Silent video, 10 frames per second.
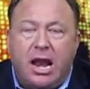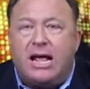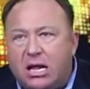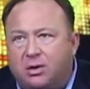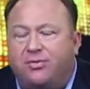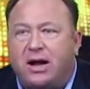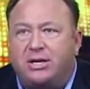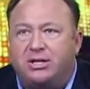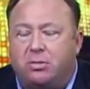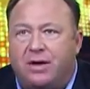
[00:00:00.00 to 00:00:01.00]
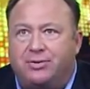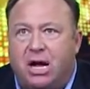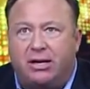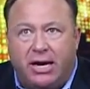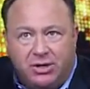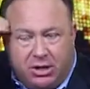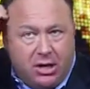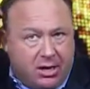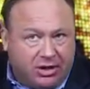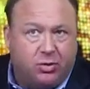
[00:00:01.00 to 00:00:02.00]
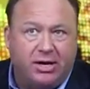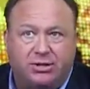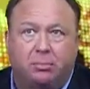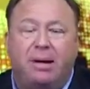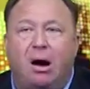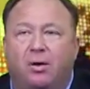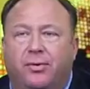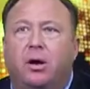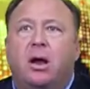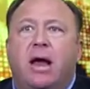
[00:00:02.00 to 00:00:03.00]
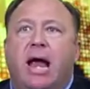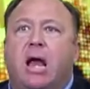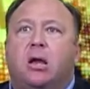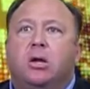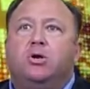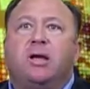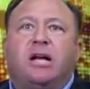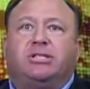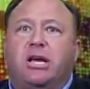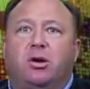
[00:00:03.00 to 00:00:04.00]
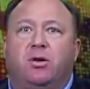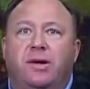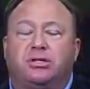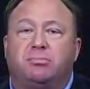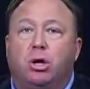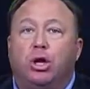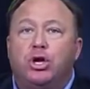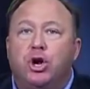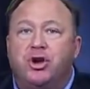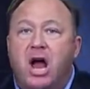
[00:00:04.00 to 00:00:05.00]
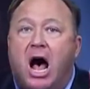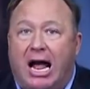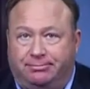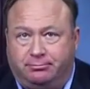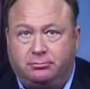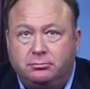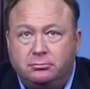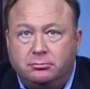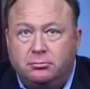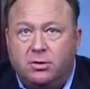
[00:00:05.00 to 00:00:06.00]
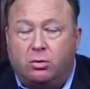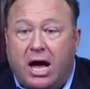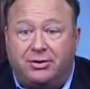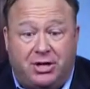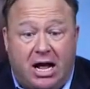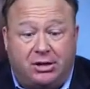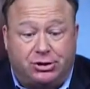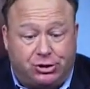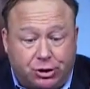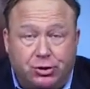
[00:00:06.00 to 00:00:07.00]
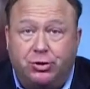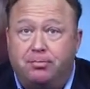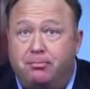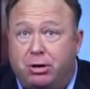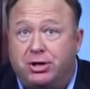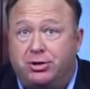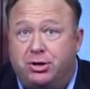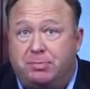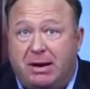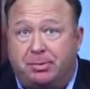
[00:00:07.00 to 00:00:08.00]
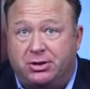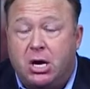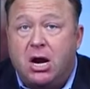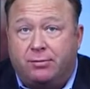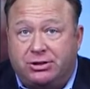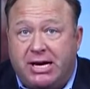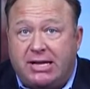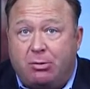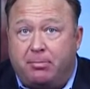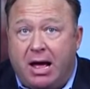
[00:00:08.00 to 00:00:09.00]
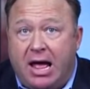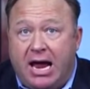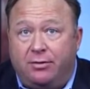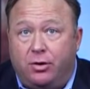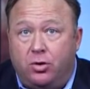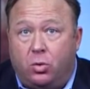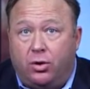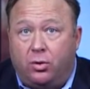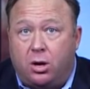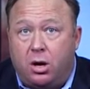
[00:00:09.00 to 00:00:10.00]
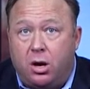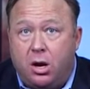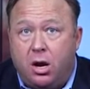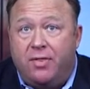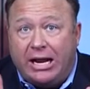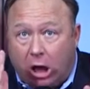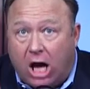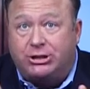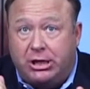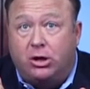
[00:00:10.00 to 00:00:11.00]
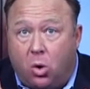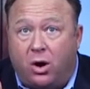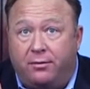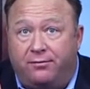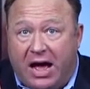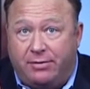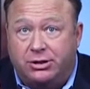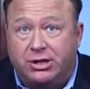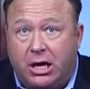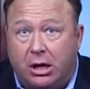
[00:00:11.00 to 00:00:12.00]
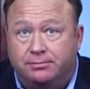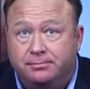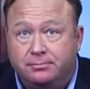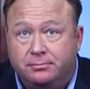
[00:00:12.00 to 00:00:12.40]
And I get the fact he's a Rothschild agent. That's why he's so powerful. And you guys think you're invincible. You're not. The Rothschilds sued British newspapers for saying they were behind the New World Order. They lost in court 5 years ago.